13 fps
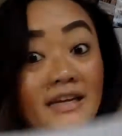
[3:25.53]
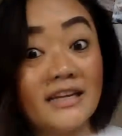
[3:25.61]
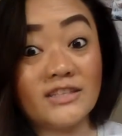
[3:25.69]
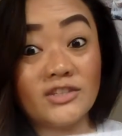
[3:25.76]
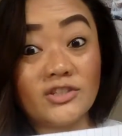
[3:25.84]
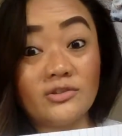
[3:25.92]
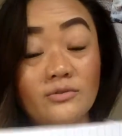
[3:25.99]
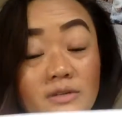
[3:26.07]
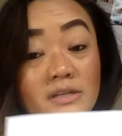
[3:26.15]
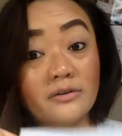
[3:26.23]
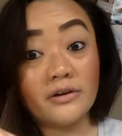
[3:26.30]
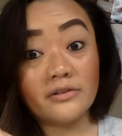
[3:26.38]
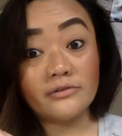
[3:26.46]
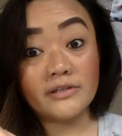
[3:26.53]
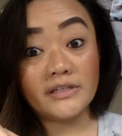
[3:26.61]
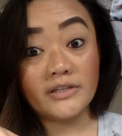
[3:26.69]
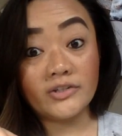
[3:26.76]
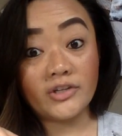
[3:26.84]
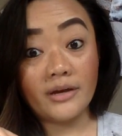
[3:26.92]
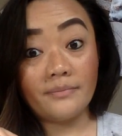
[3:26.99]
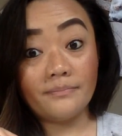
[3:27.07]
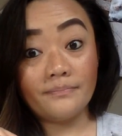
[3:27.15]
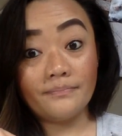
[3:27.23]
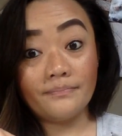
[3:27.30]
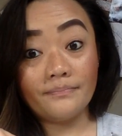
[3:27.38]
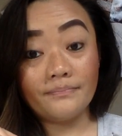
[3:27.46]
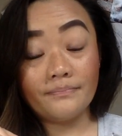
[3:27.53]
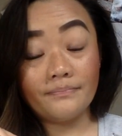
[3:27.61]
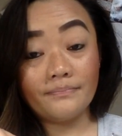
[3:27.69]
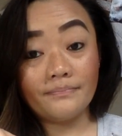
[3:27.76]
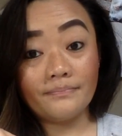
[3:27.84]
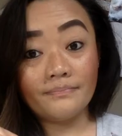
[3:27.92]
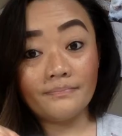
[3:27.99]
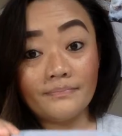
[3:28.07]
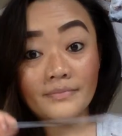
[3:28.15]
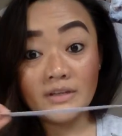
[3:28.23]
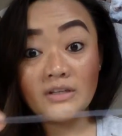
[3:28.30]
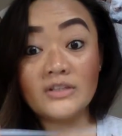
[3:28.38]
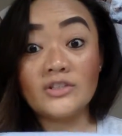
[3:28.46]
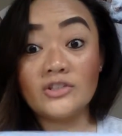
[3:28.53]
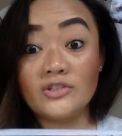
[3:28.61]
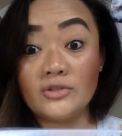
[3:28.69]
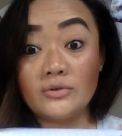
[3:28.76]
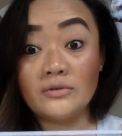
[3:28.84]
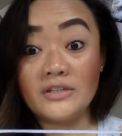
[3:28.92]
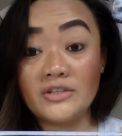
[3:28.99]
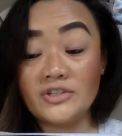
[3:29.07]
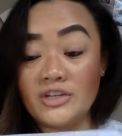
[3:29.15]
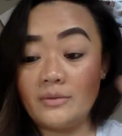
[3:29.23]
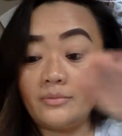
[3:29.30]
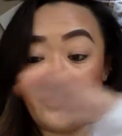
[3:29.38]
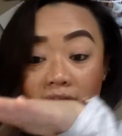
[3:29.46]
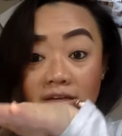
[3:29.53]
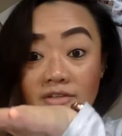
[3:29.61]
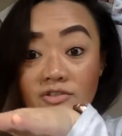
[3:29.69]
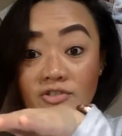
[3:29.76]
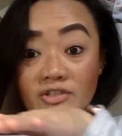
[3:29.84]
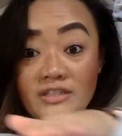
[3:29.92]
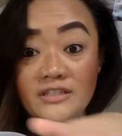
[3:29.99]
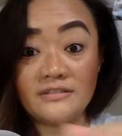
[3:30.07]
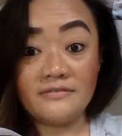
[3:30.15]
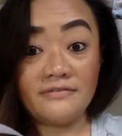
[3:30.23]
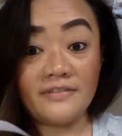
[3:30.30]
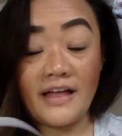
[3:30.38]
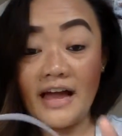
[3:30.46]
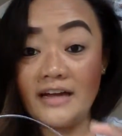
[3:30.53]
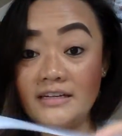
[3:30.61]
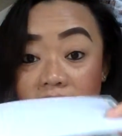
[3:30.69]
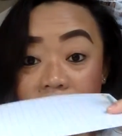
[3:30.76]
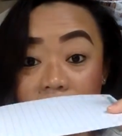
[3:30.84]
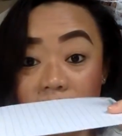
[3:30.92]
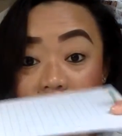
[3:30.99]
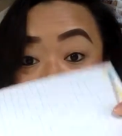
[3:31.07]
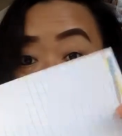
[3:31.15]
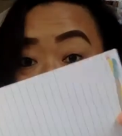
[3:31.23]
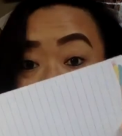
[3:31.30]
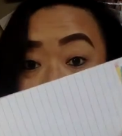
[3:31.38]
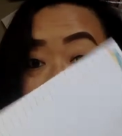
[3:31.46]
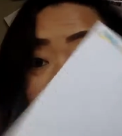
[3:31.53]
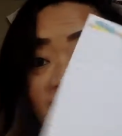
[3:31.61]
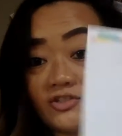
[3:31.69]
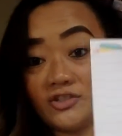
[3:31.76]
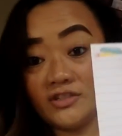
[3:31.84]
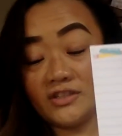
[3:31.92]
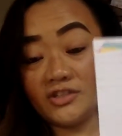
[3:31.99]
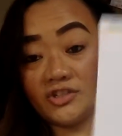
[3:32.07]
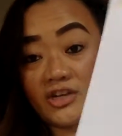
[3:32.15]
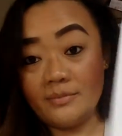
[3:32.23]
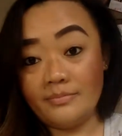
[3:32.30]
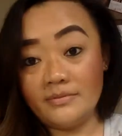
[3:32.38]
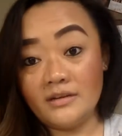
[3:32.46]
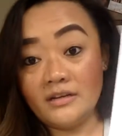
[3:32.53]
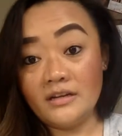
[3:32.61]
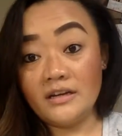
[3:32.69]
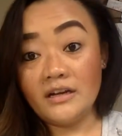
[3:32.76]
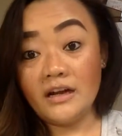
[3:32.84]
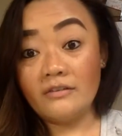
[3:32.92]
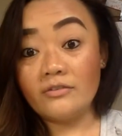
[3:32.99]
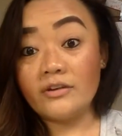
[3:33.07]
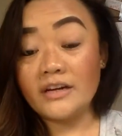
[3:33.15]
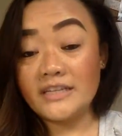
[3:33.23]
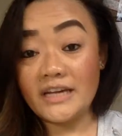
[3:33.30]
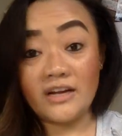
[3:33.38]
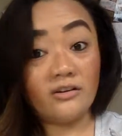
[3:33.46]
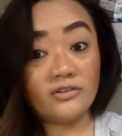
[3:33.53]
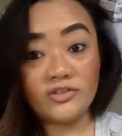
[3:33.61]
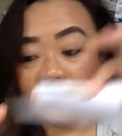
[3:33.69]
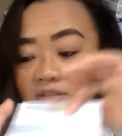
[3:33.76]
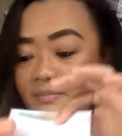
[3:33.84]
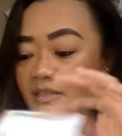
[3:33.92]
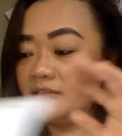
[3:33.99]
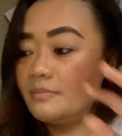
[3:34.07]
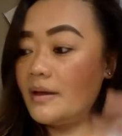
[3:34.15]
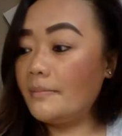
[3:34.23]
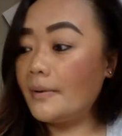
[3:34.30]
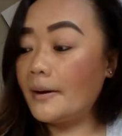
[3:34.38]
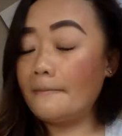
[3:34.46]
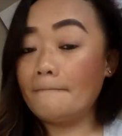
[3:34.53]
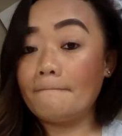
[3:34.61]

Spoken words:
is a 2D or a 3D shape? It's a 2D shape, right? It's just flat, okay? It's just the shape of a rectangle. It's just a piece of paper.